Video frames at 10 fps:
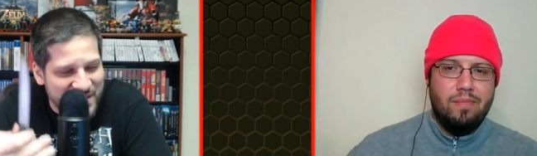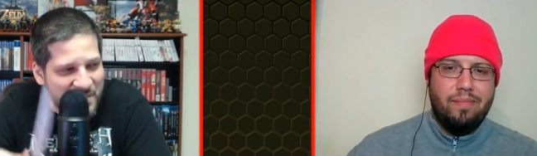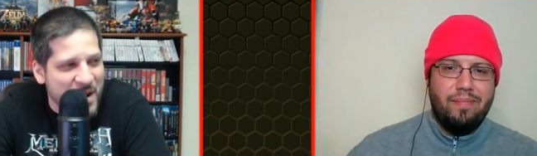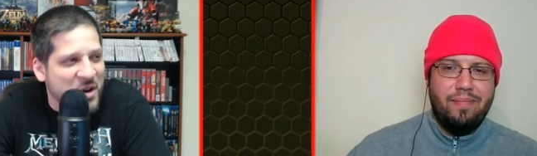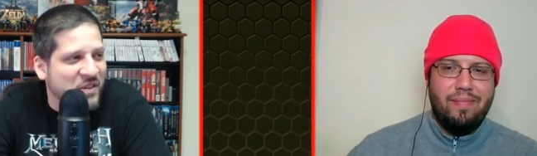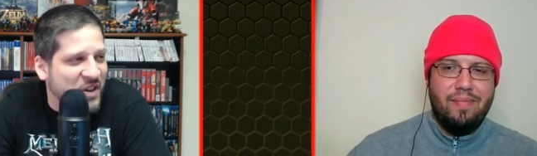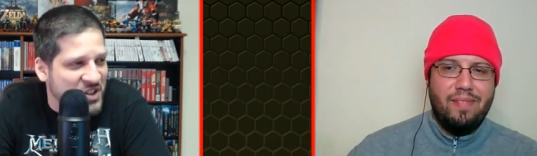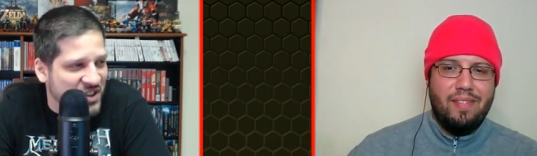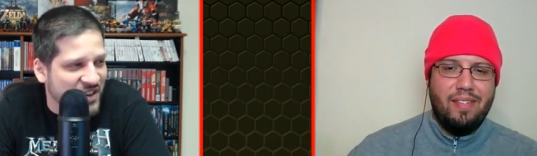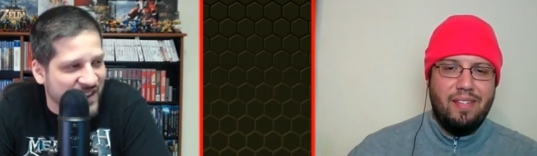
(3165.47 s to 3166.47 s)
Speaker 1: better version
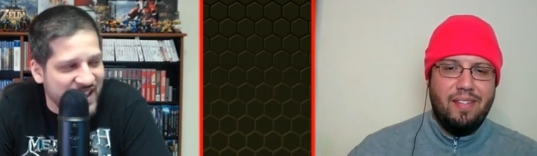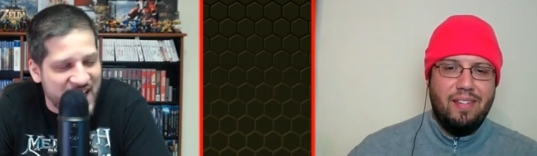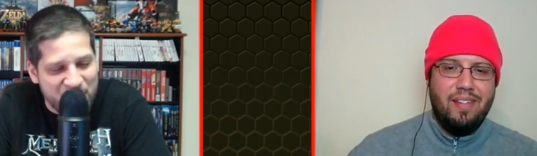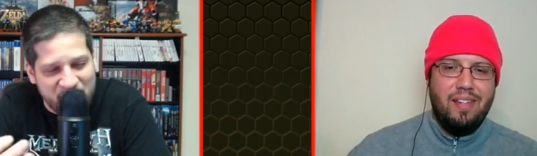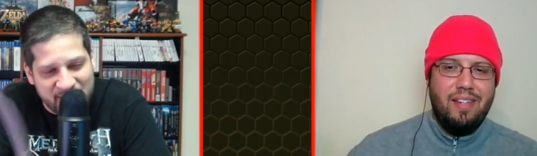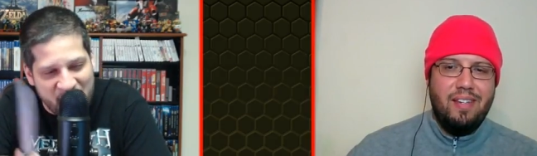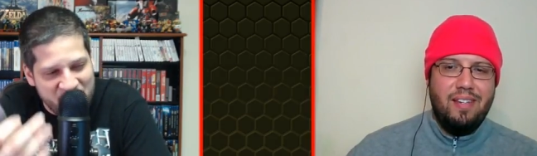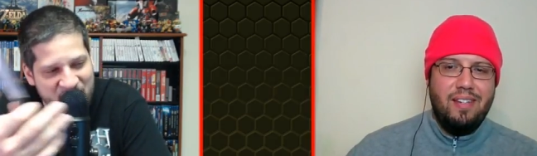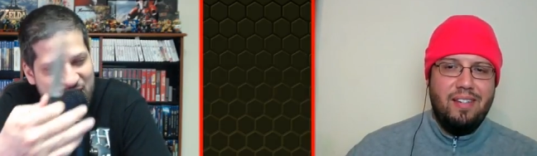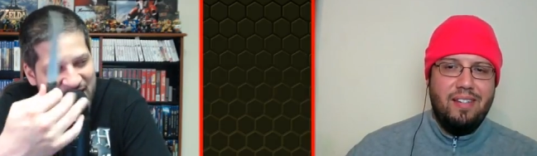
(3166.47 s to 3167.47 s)
of a game, because now you're
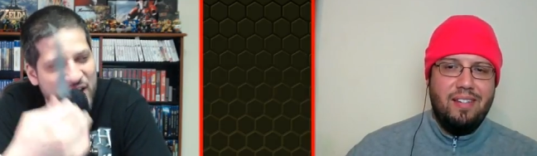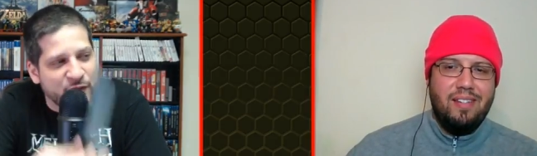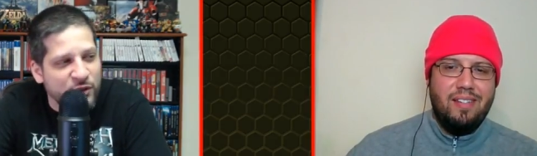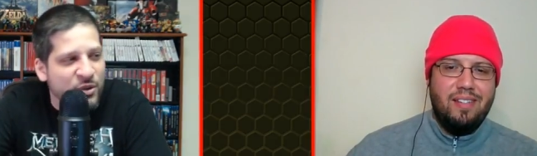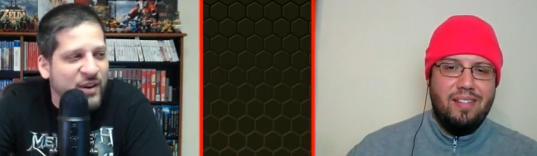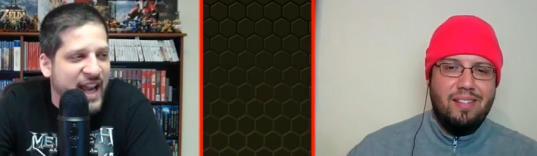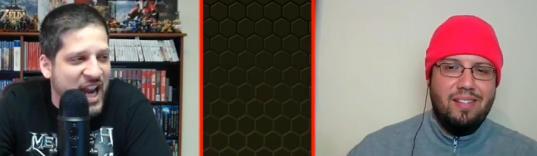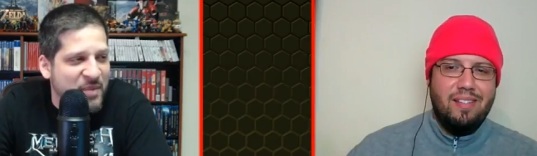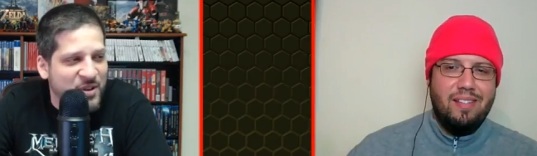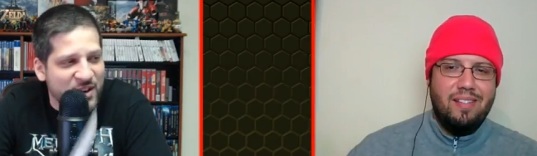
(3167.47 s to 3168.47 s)
gonna get the full game.
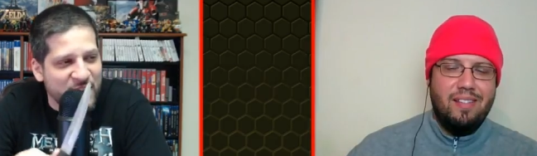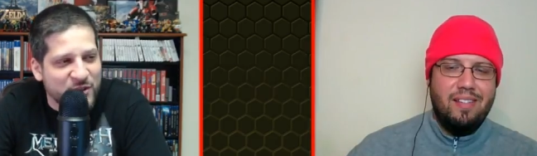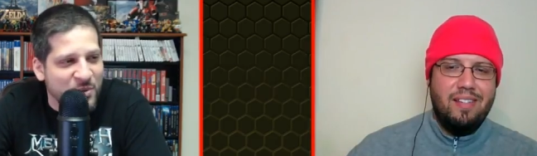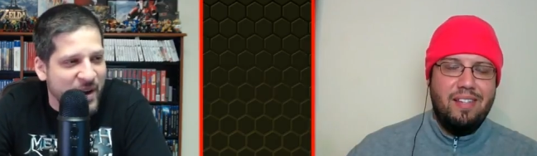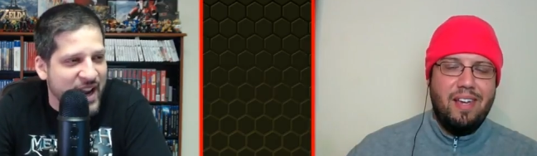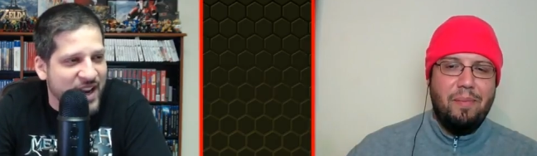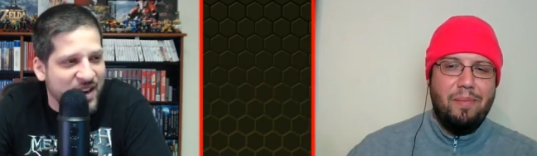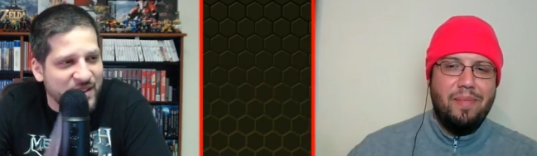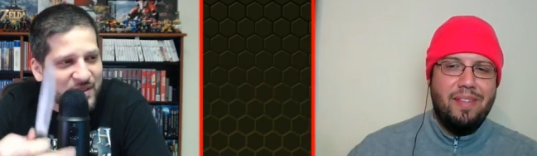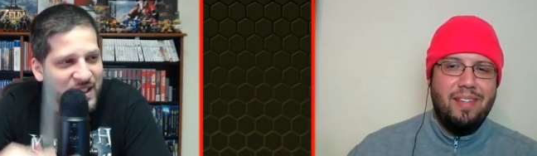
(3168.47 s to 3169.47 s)
You don't have to wait
Speaker 2: and
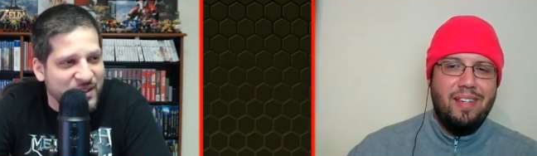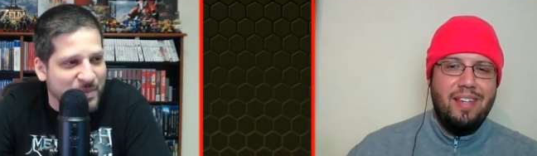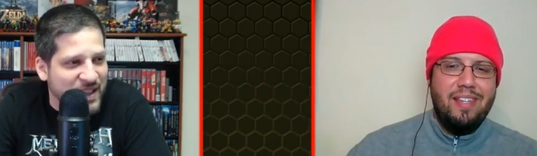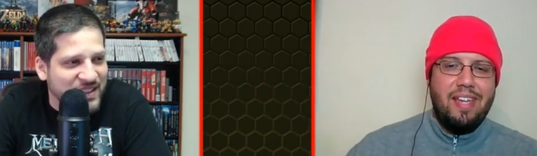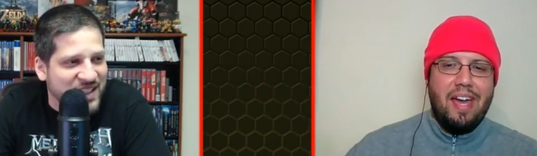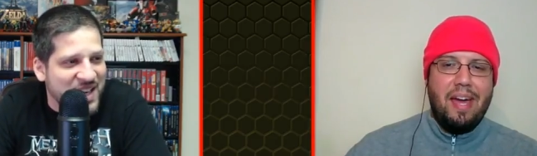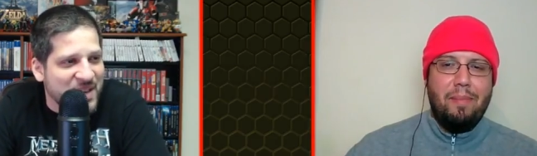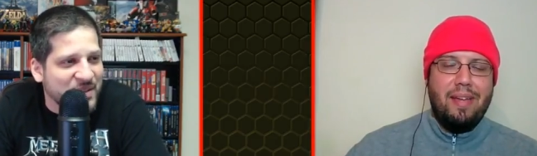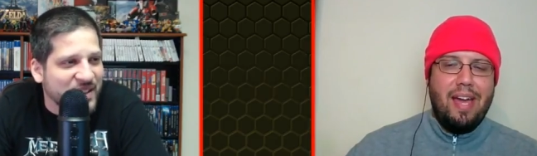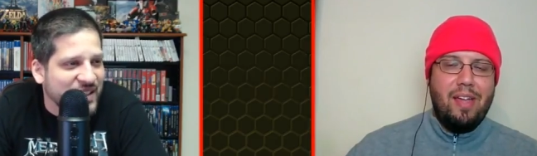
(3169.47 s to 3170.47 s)
spend
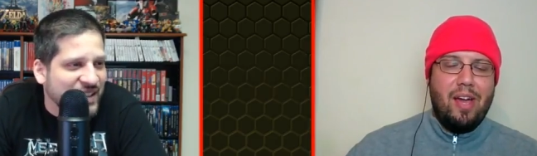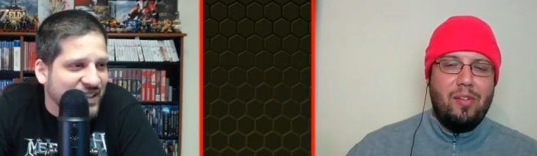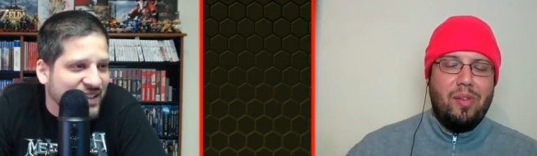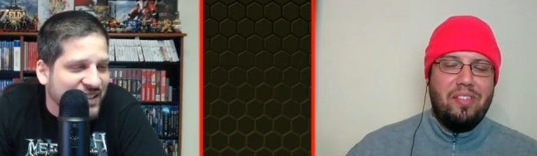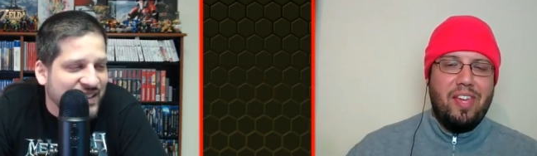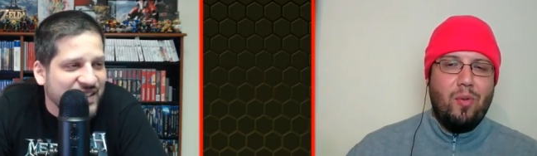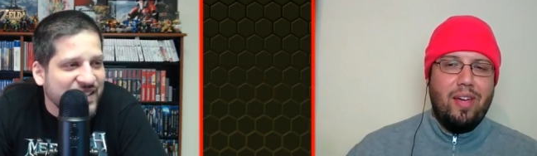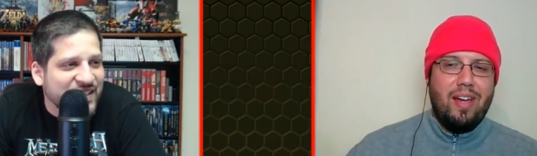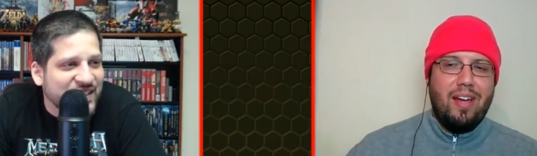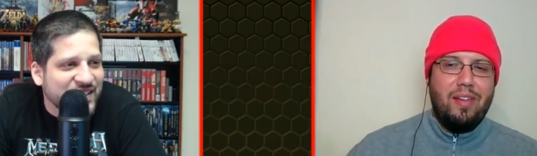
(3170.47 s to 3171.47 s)
time. I just want to say
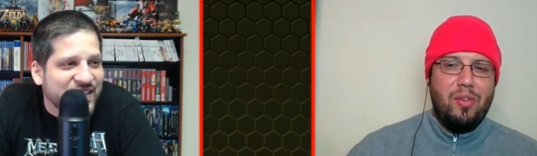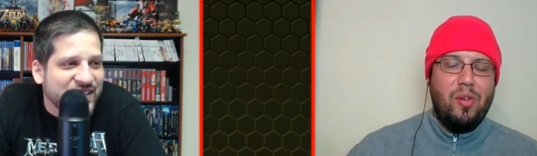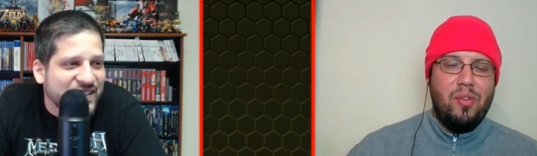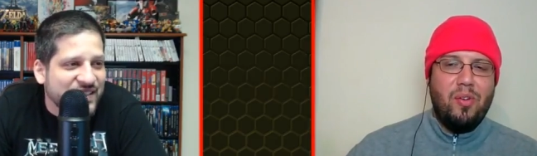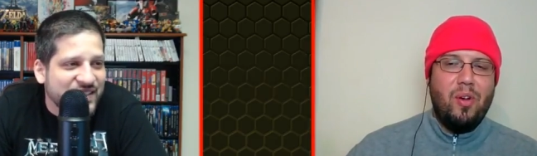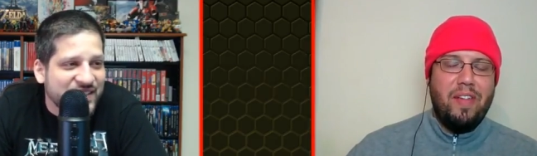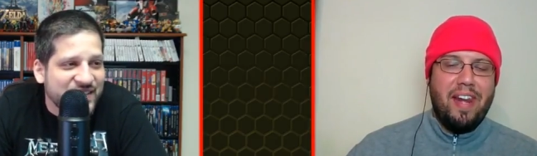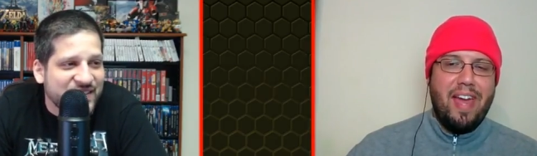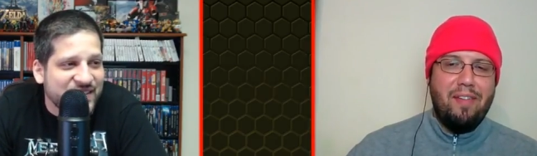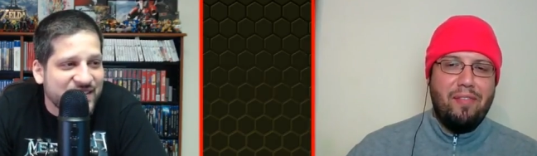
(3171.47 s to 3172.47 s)
quick. You're holding
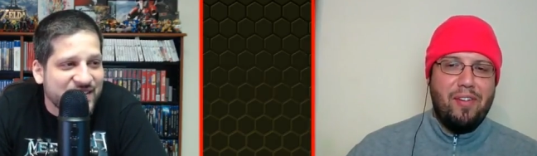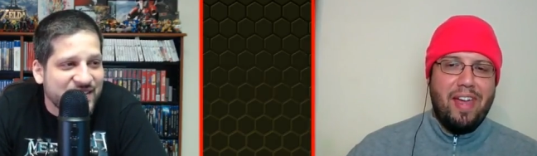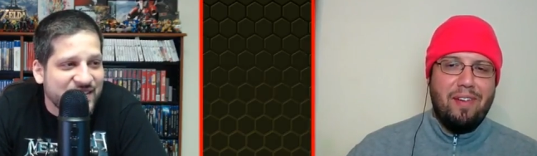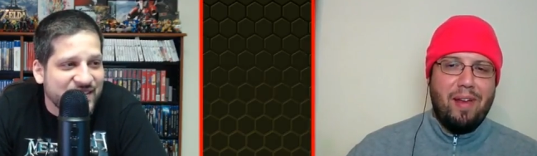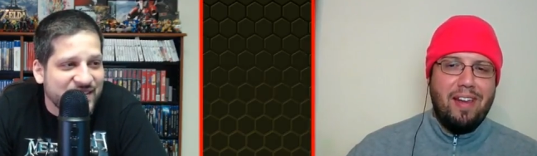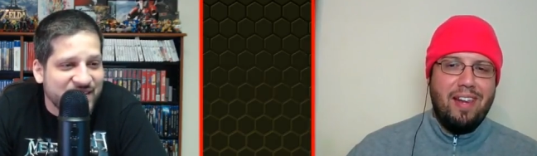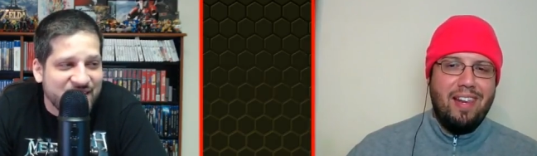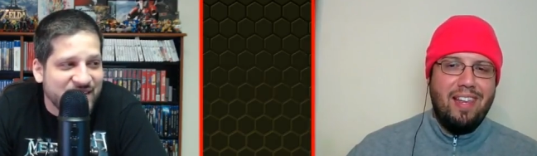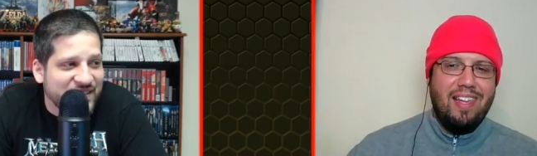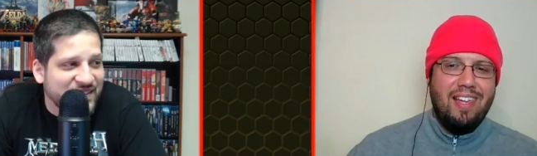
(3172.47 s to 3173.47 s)
a knife in your hand, right?
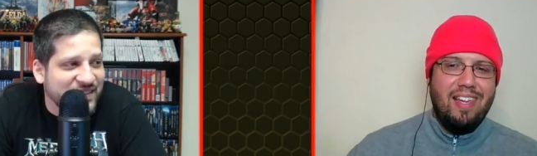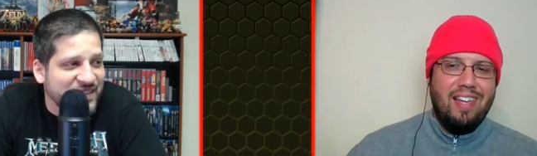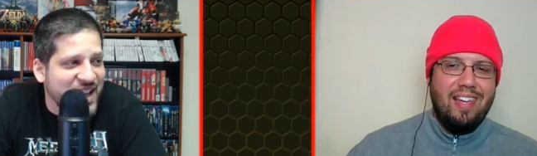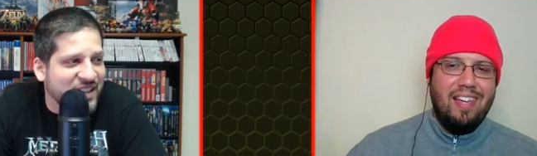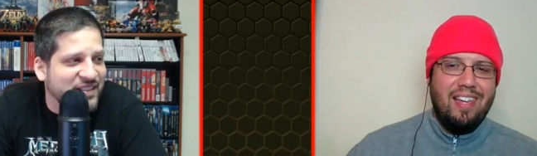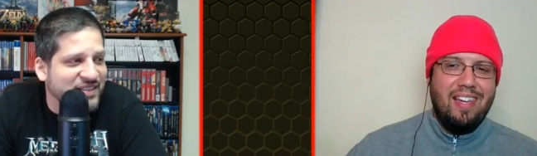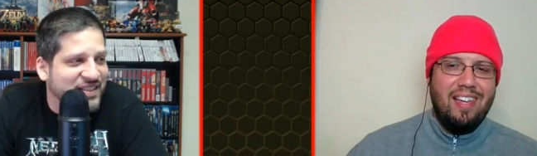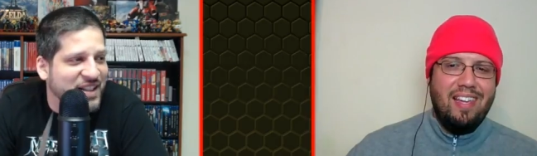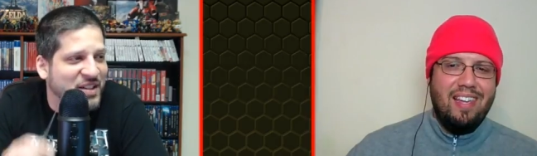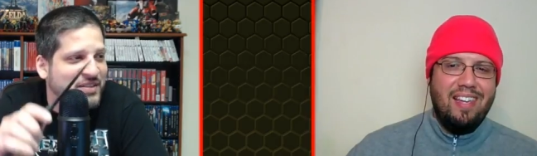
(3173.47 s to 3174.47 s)
Speaker 1: Yeah, I
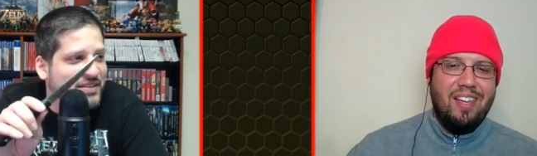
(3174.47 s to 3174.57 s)
know.